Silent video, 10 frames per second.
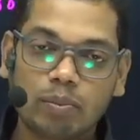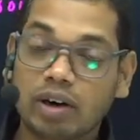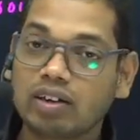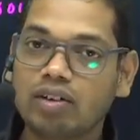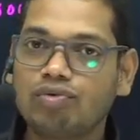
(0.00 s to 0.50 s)

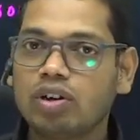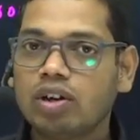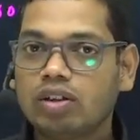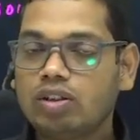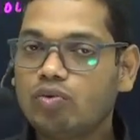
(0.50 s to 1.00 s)
But if
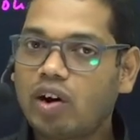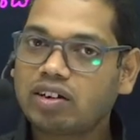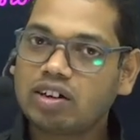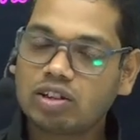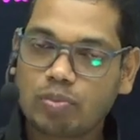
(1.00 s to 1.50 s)
the water
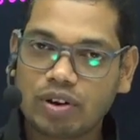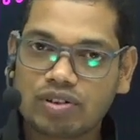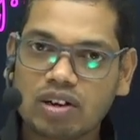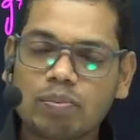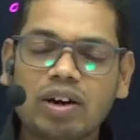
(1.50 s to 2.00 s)
is
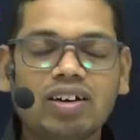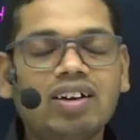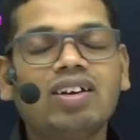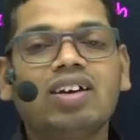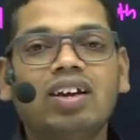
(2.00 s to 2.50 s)
present, but
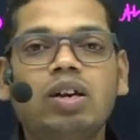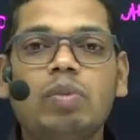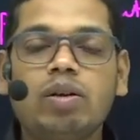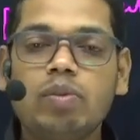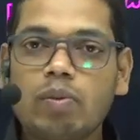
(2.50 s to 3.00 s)
it in
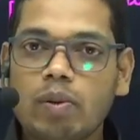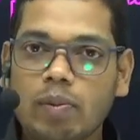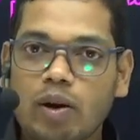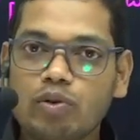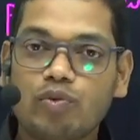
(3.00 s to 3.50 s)
minimum
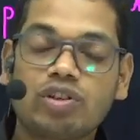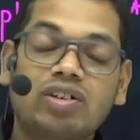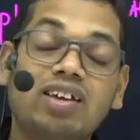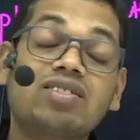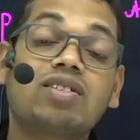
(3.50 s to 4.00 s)
amount which
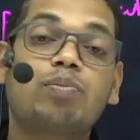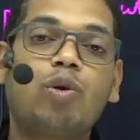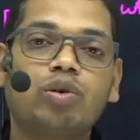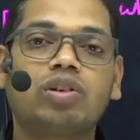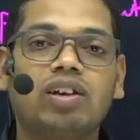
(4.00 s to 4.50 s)
can
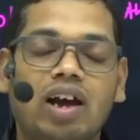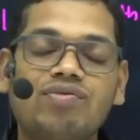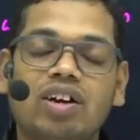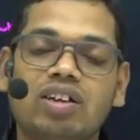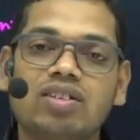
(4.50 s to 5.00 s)
support the life,
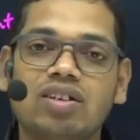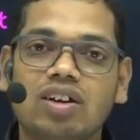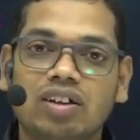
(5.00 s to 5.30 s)
that is,